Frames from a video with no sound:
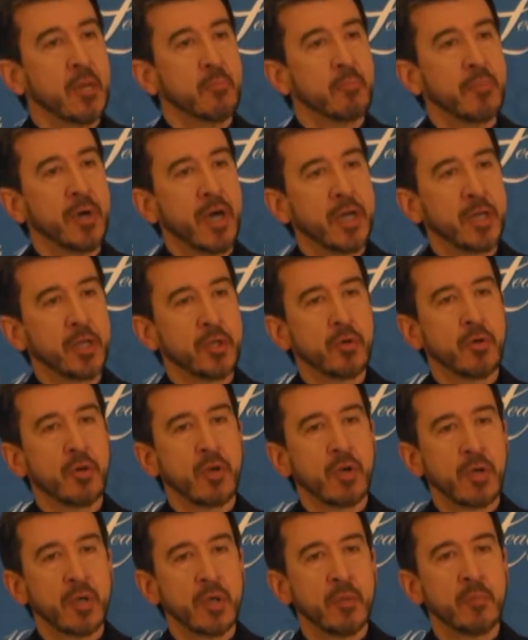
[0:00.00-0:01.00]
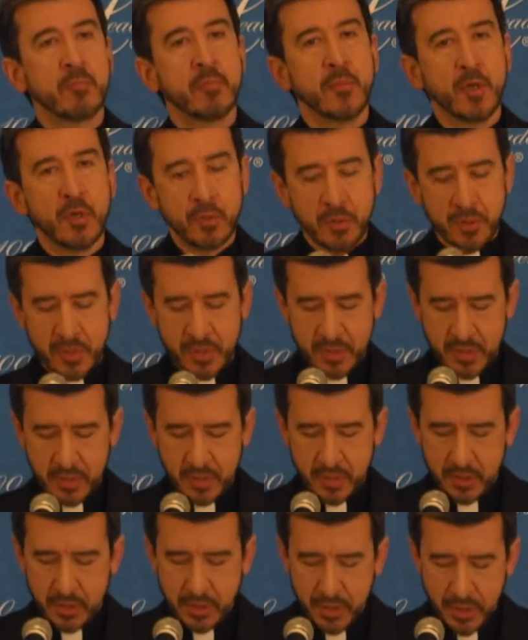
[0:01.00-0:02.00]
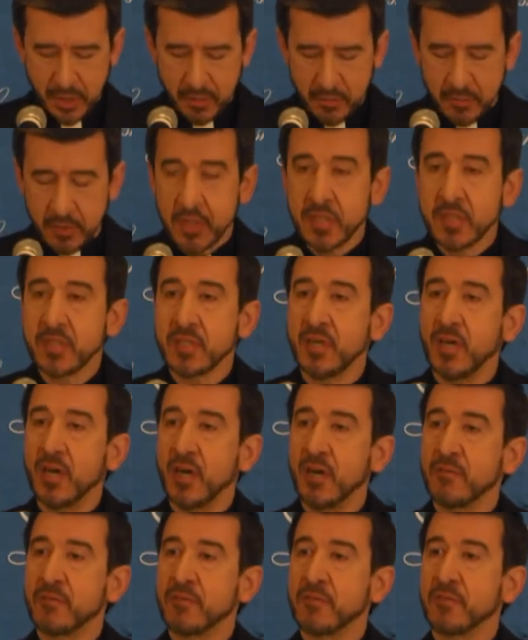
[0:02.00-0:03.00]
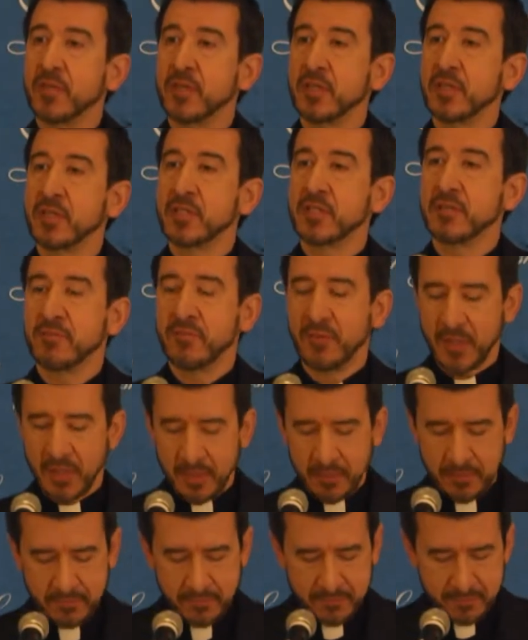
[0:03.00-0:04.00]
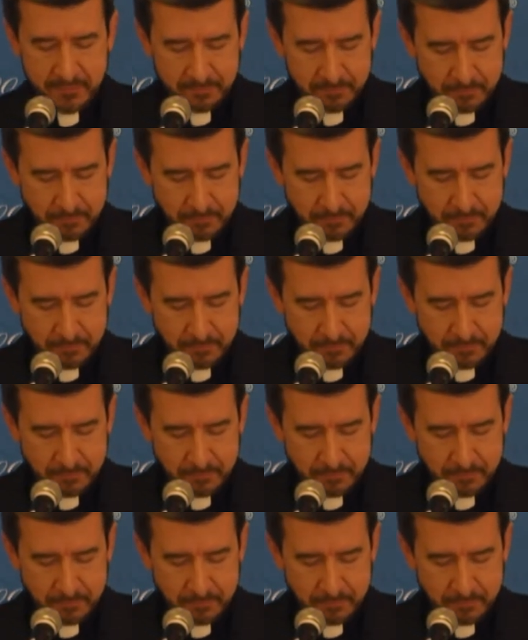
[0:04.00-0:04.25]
by your most generous offerings of love.